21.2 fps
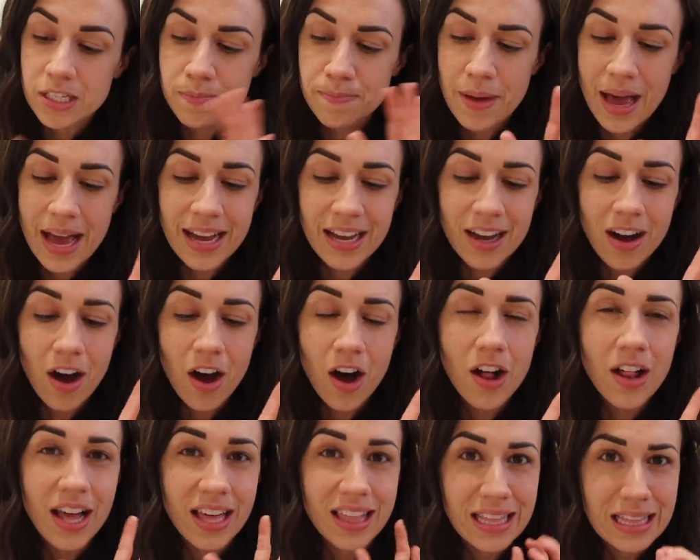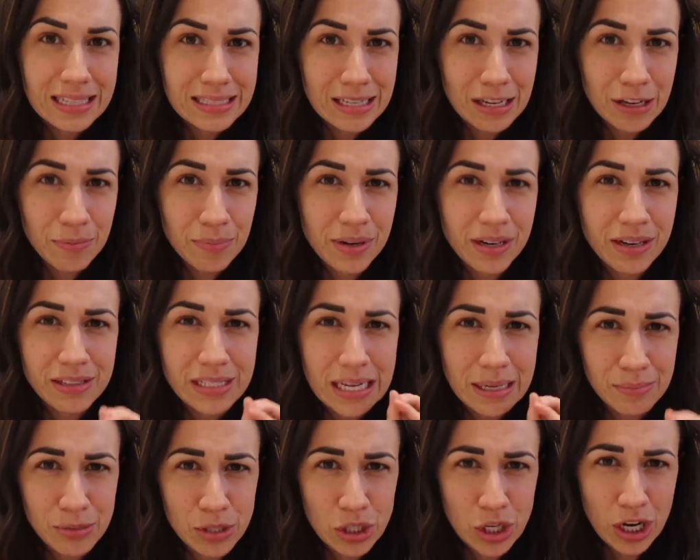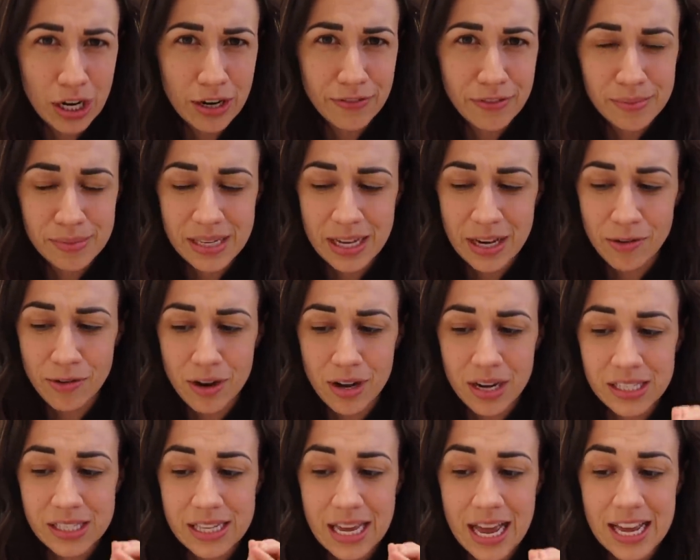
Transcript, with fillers: Hall, I think that's how you pronounce it. I'm sorry if I'm saying it wrong. It's